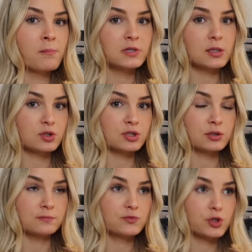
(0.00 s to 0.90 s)
It
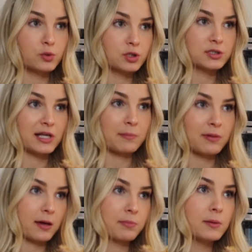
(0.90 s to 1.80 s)
wasn't towards like
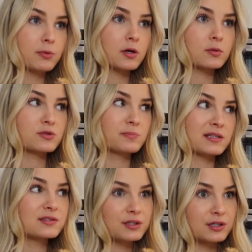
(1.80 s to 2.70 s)
black people. It was
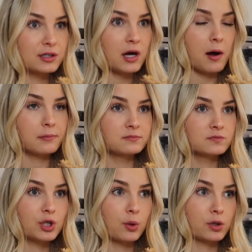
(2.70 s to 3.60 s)
basically
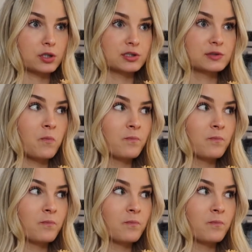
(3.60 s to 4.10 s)
towards